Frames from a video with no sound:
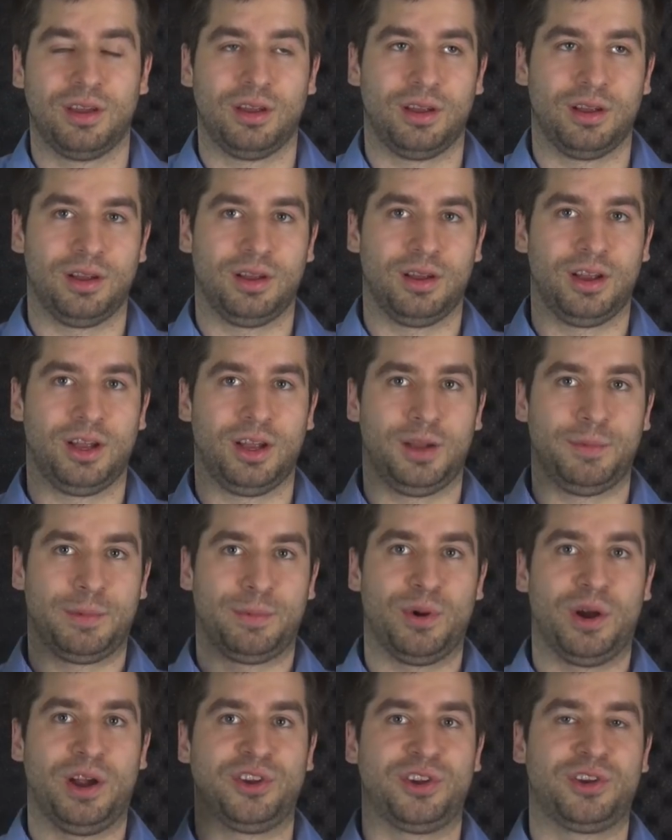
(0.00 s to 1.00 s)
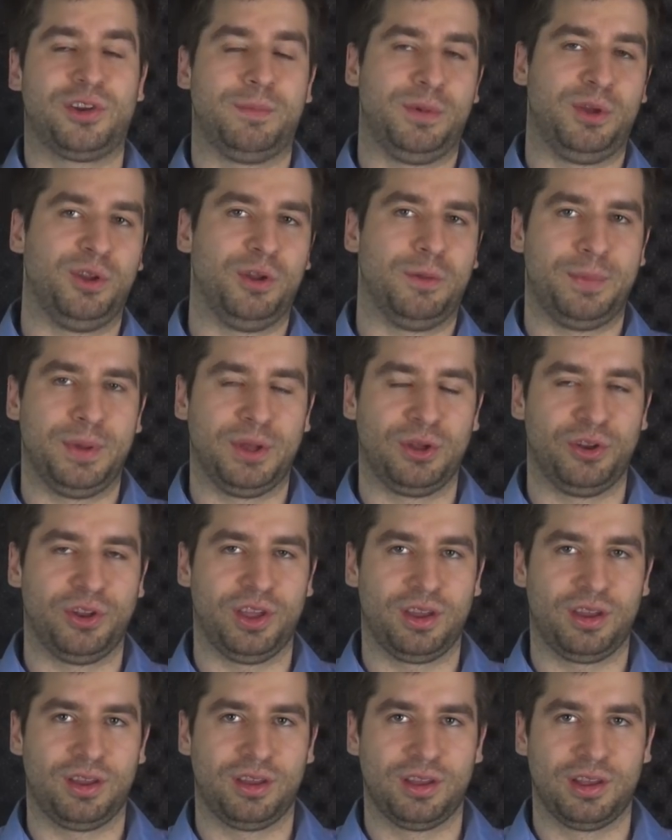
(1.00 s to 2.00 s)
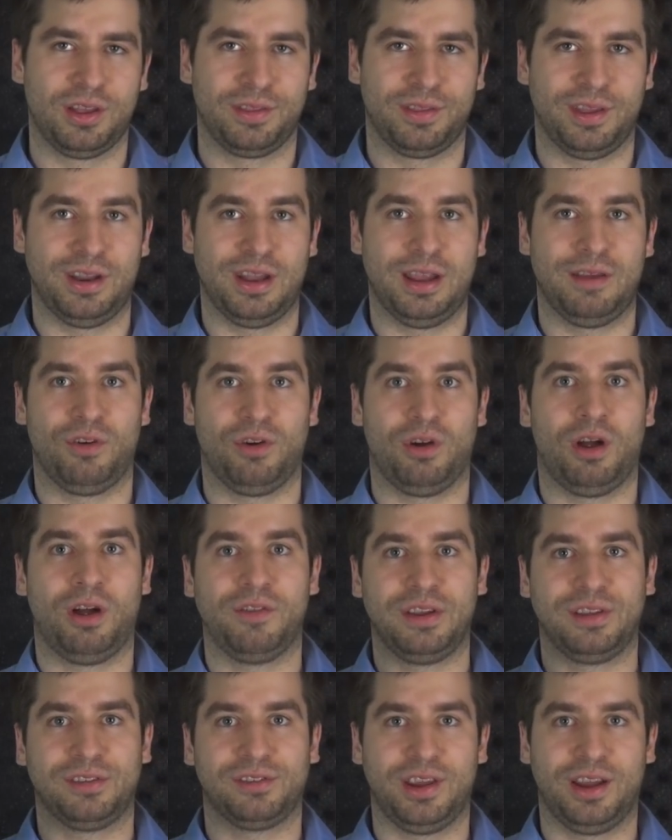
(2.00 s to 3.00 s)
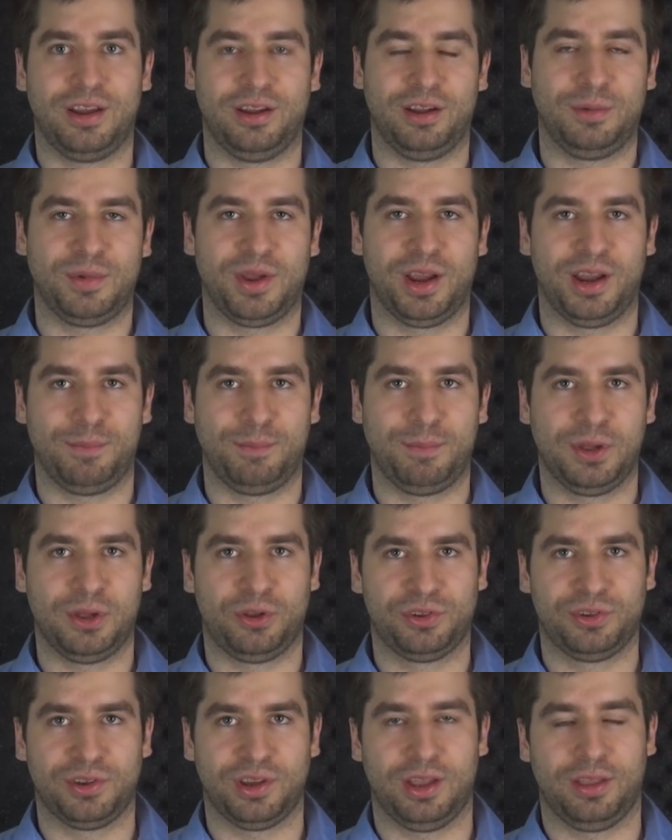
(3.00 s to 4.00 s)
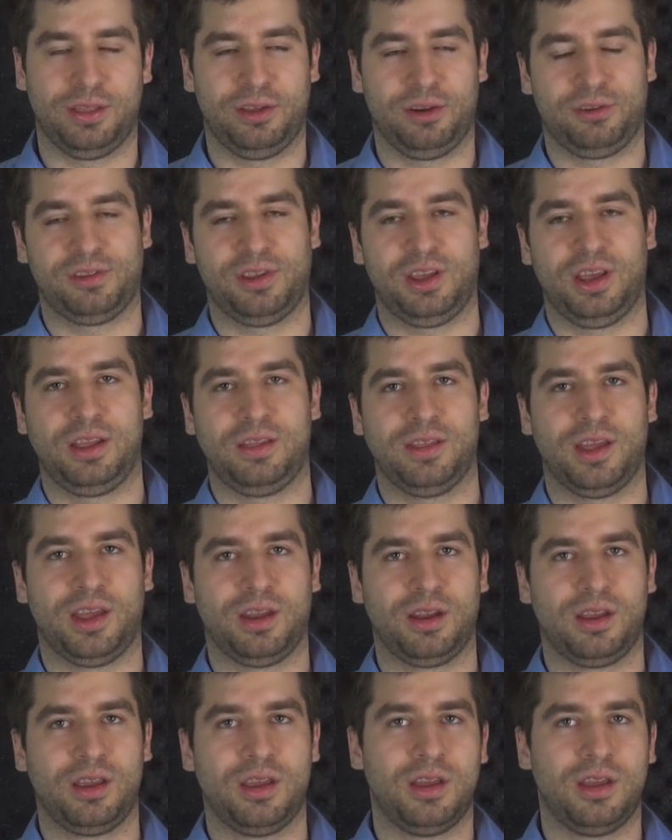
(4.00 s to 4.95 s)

a project to build a building that never obviously ended up getting built, and they're saying that